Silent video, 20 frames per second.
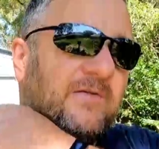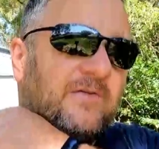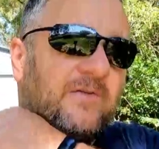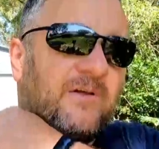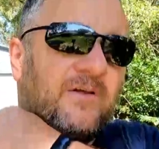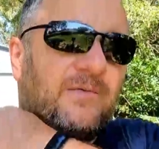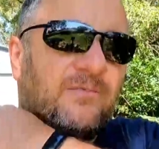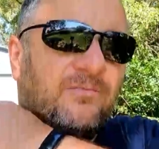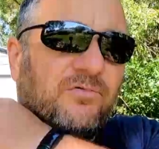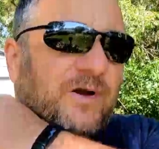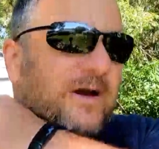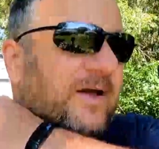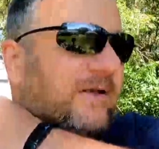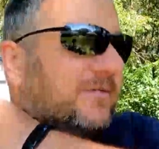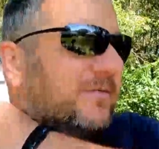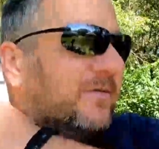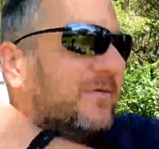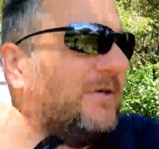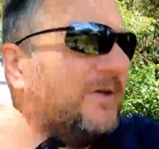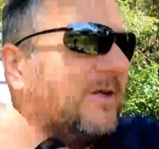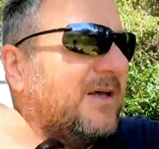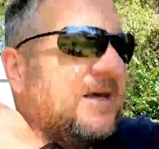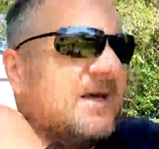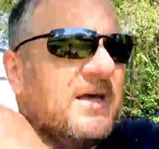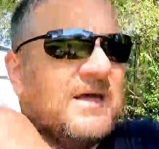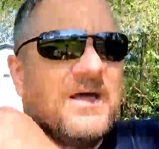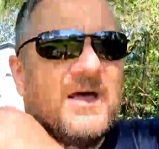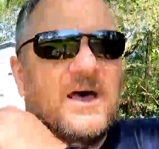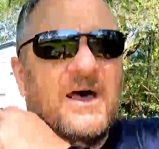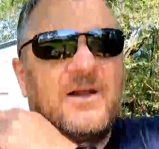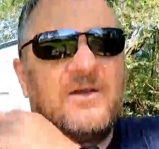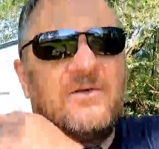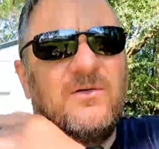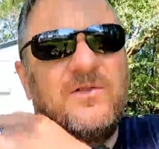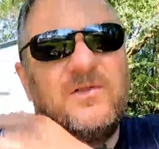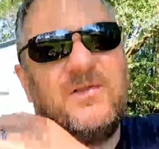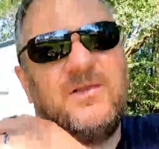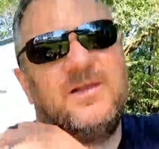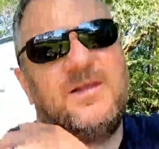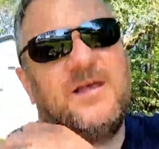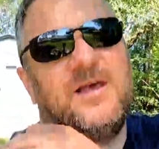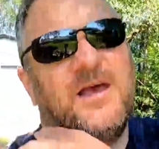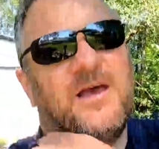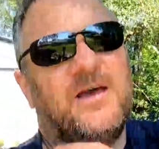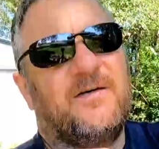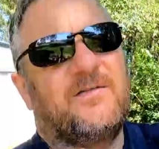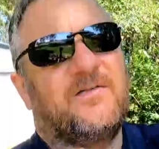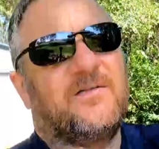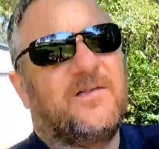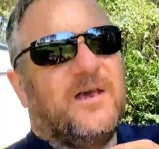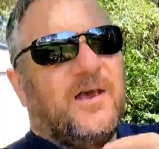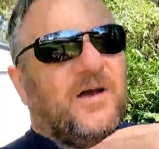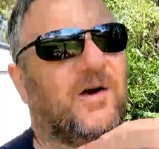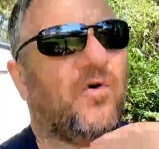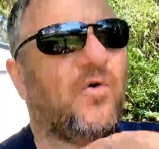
there's other brands but i don't think they have the same